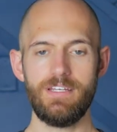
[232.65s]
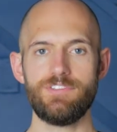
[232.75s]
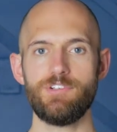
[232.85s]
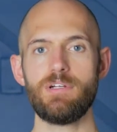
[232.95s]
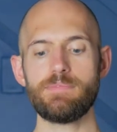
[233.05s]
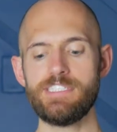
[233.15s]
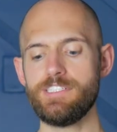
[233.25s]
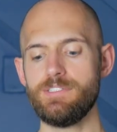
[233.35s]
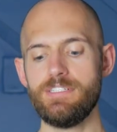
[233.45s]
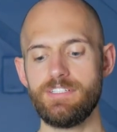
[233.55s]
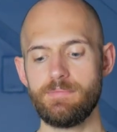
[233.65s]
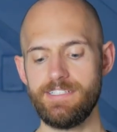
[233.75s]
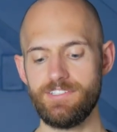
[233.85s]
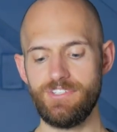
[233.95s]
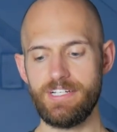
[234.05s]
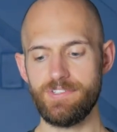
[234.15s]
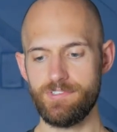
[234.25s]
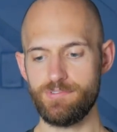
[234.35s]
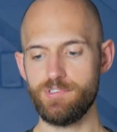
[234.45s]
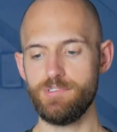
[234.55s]
So what I'm going to do is I'm going to cycle
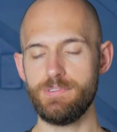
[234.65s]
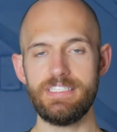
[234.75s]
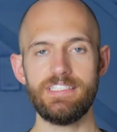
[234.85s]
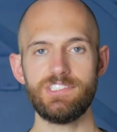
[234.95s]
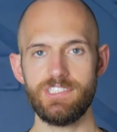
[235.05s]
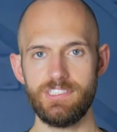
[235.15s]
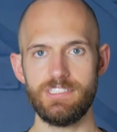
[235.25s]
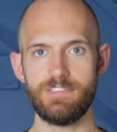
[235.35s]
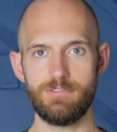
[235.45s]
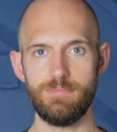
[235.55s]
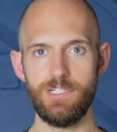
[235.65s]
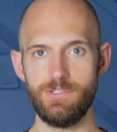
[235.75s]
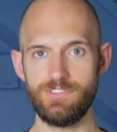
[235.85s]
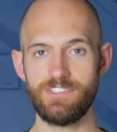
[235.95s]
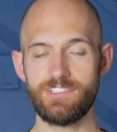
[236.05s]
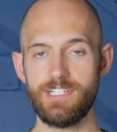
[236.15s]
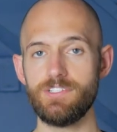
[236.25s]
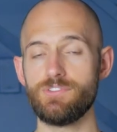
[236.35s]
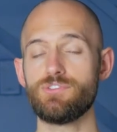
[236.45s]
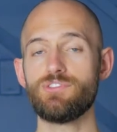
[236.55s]
through each of the different modes. This gun
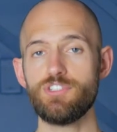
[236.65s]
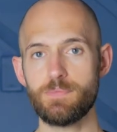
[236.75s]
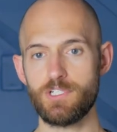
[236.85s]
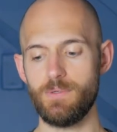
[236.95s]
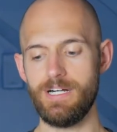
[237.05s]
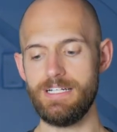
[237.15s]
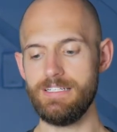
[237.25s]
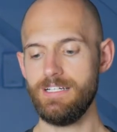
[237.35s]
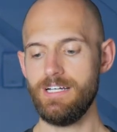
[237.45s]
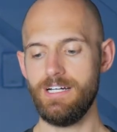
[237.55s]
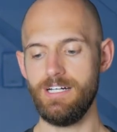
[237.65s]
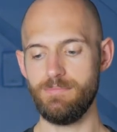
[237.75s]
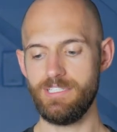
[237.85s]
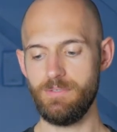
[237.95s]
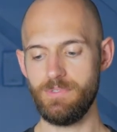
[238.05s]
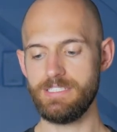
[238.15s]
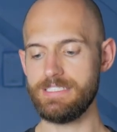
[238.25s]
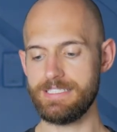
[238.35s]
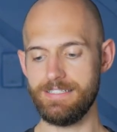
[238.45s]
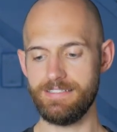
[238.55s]
is super quiet, but I want you
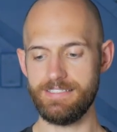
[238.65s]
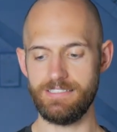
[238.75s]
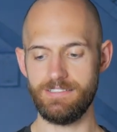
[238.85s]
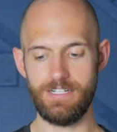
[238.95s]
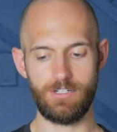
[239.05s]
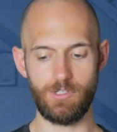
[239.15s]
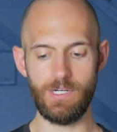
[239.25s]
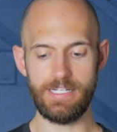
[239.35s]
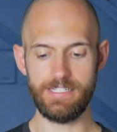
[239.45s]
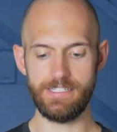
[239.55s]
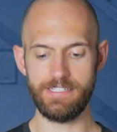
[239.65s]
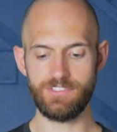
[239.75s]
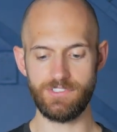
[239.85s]
to get a sense of how quiet it is.